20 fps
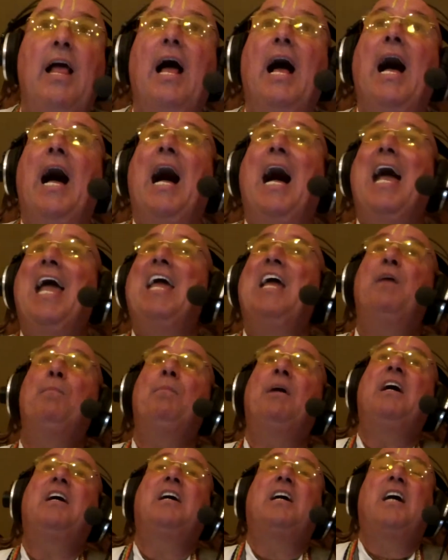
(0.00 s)
I am
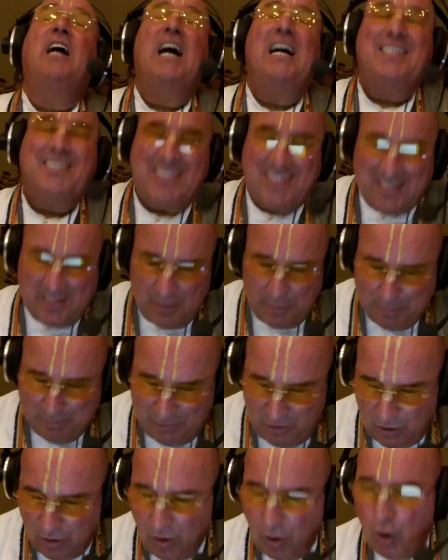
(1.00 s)

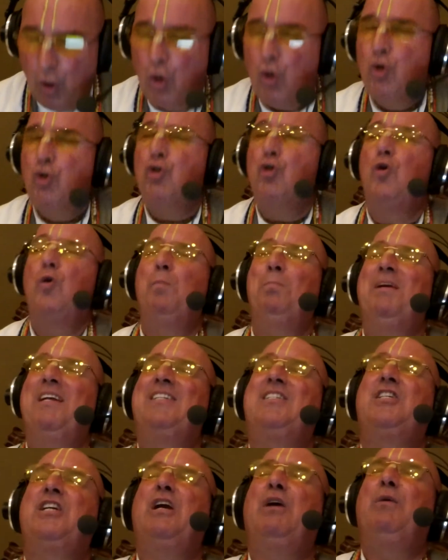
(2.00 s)
accustomed to
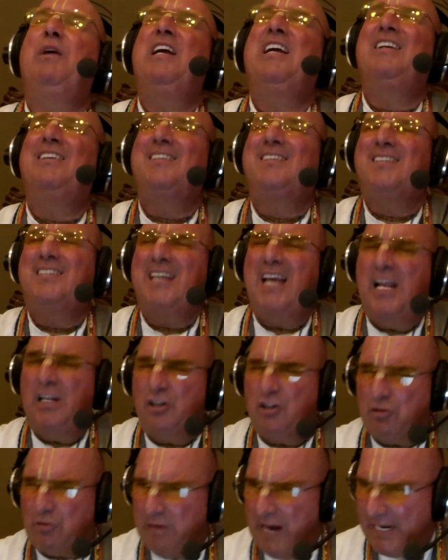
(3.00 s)
material
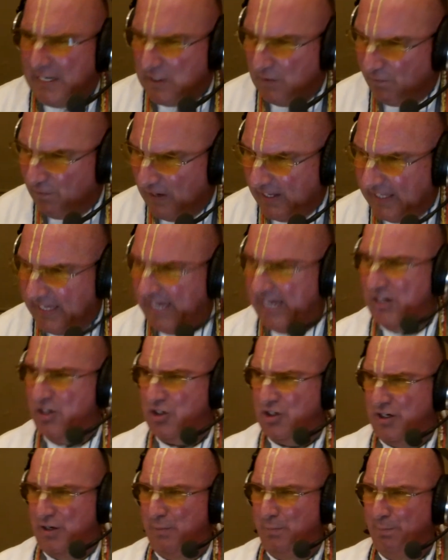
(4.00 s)
sense
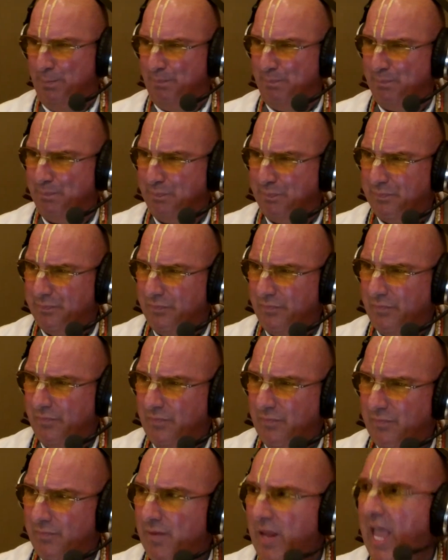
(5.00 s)
gratification.
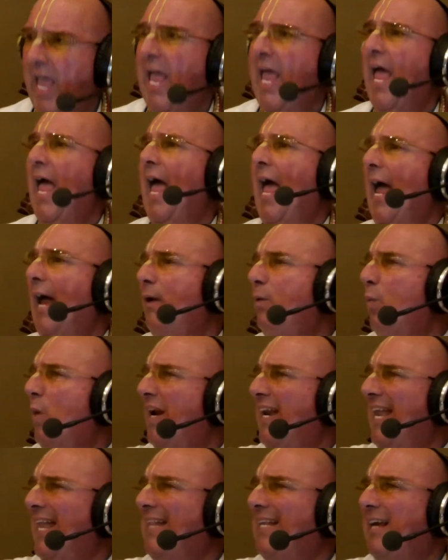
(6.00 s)
And
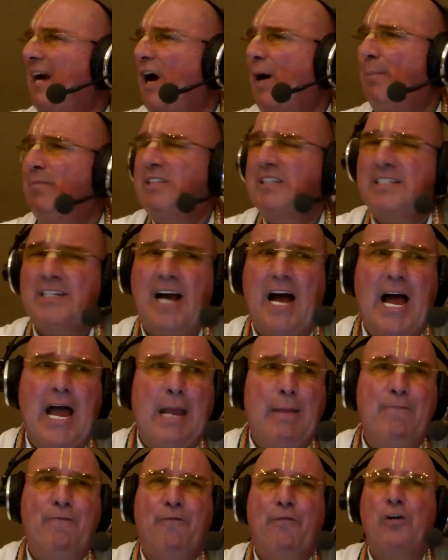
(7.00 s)
when it comes
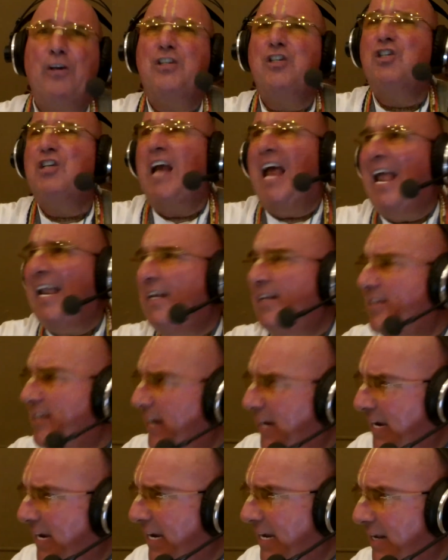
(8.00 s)
time for
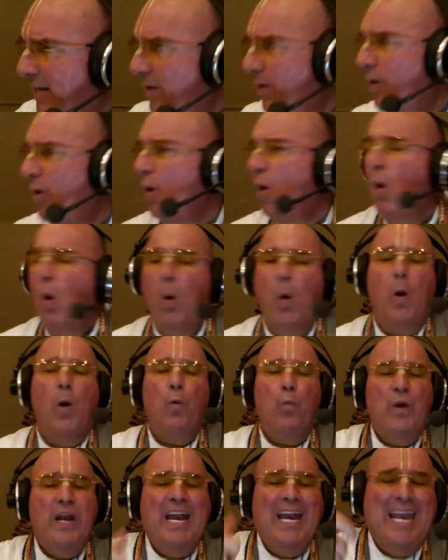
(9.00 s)
chanting or
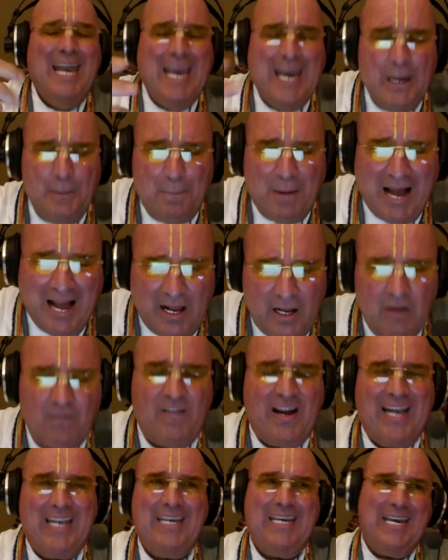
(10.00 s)
reading
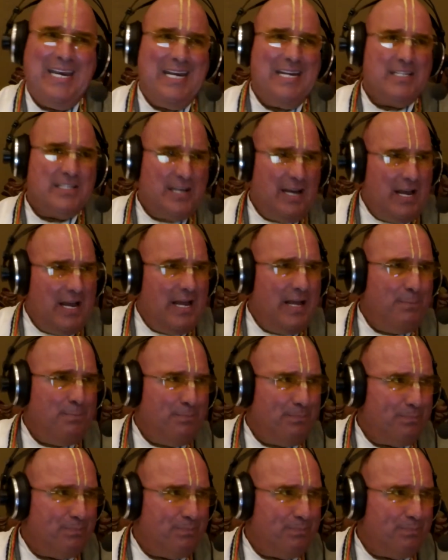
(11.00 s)
Bhagavad Gita,